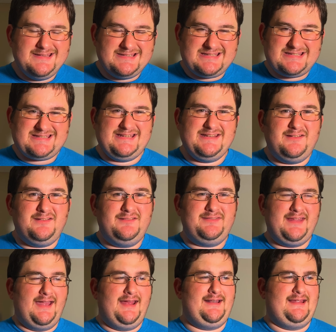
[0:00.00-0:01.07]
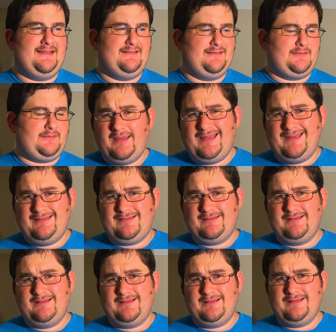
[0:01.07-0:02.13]
Still not as
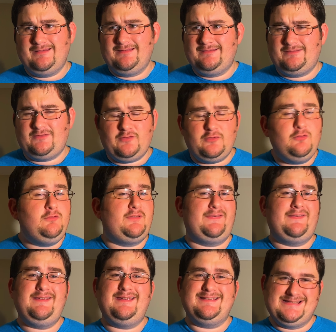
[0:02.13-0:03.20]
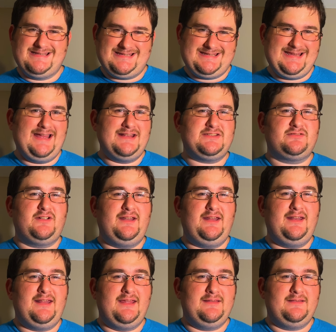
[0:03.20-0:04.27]
juicy and
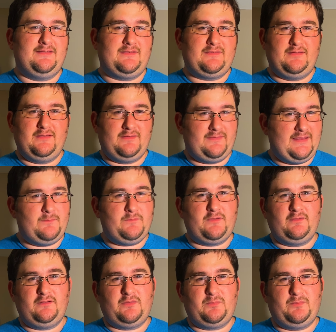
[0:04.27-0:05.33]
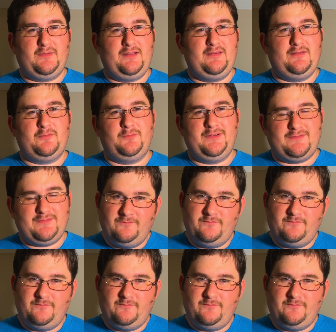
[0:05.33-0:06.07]
saturated as the Samsung displays, which